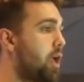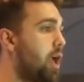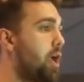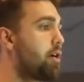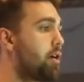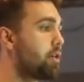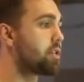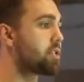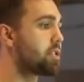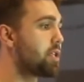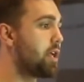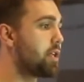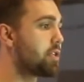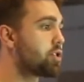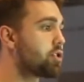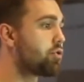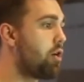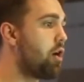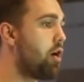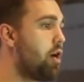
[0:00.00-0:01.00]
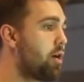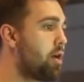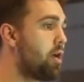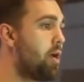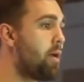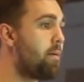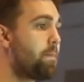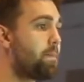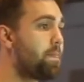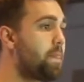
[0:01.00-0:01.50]
Okay, you're gonna stand
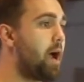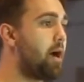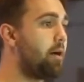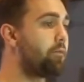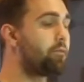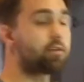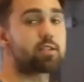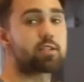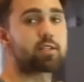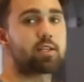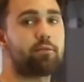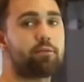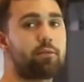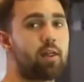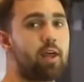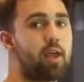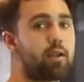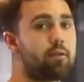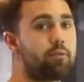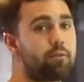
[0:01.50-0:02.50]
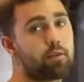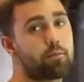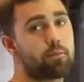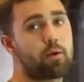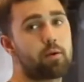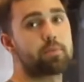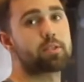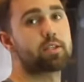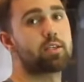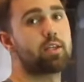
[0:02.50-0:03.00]
strong. Now, for stiff leg, for the
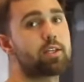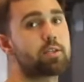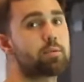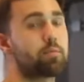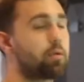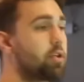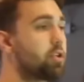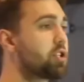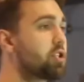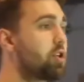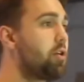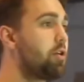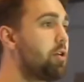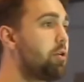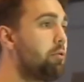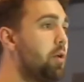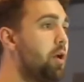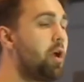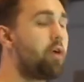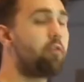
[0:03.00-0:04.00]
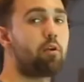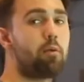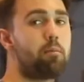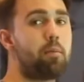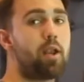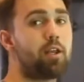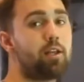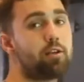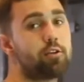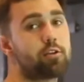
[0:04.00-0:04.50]
purpose of this, we're gonna show you
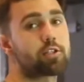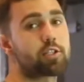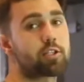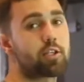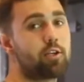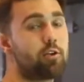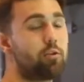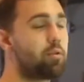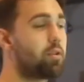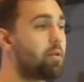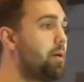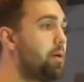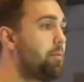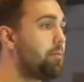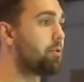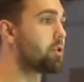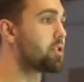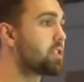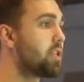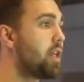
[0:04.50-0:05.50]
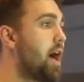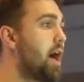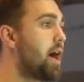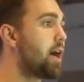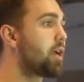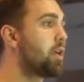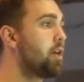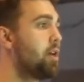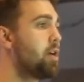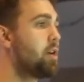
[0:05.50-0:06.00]
Romanian, you're just gonna do it with a bit more
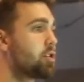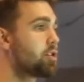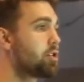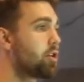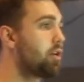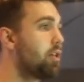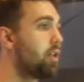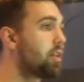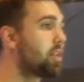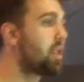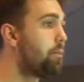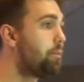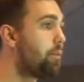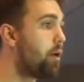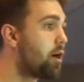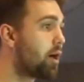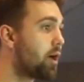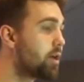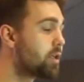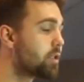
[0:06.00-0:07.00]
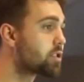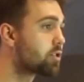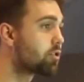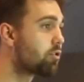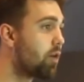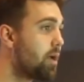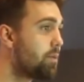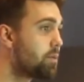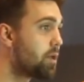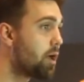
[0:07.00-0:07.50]
slack. So you're gonna let that bar kind of
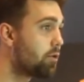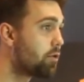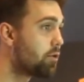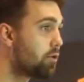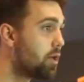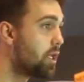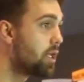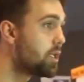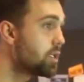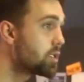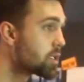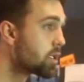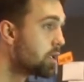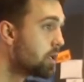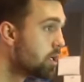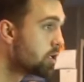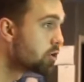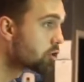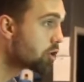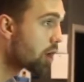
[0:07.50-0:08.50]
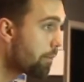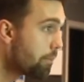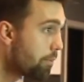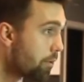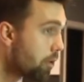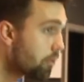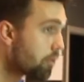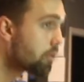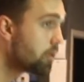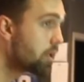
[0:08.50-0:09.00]
scrape down your knees, drop
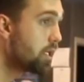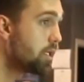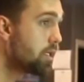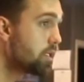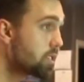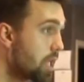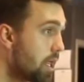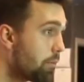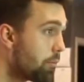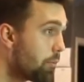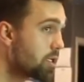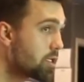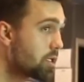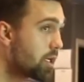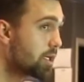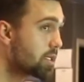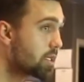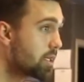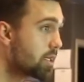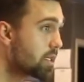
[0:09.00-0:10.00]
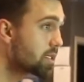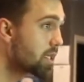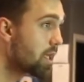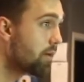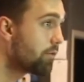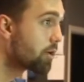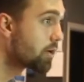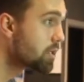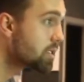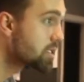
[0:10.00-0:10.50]
below your knees, and once you get to this
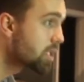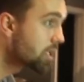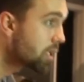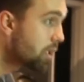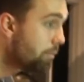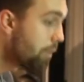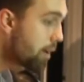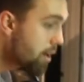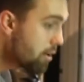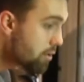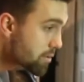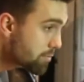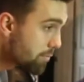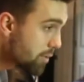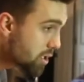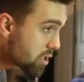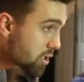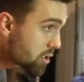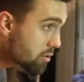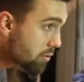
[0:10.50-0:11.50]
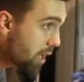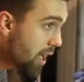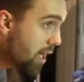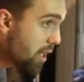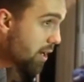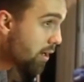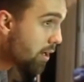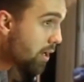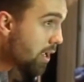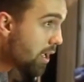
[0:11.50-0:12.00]
level, you're gonna stick your butt out as much as you can,
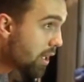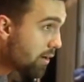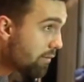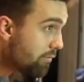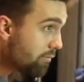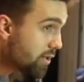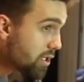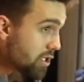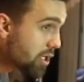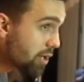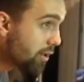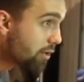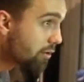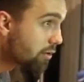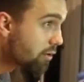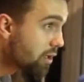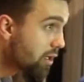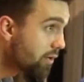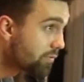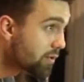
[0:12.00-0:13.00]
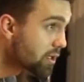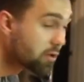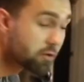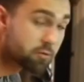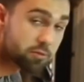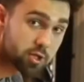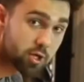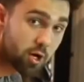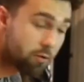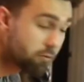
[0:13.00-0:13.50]
and envision that you're lifting
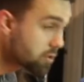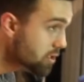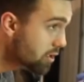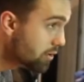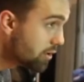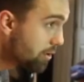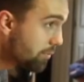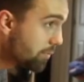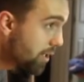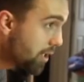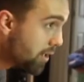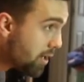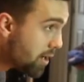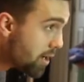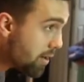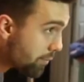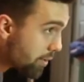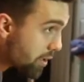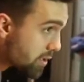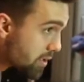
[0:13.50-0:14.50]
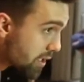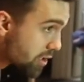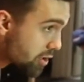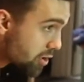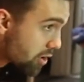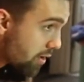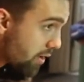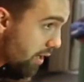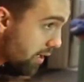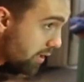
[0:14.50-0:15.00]
those toes a little bit, putting tension
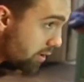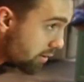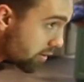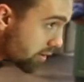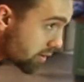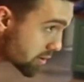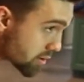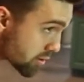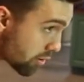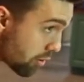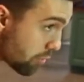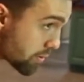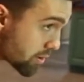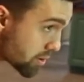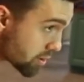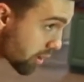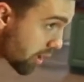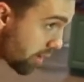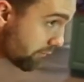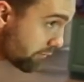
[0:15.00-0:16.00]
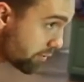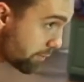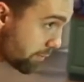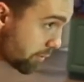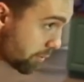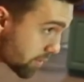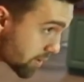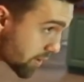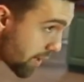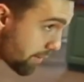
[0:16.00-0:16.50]
on that heel as low as you're
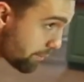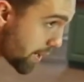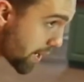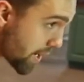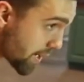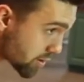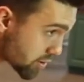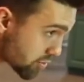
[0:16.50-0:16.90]
comfortable with that back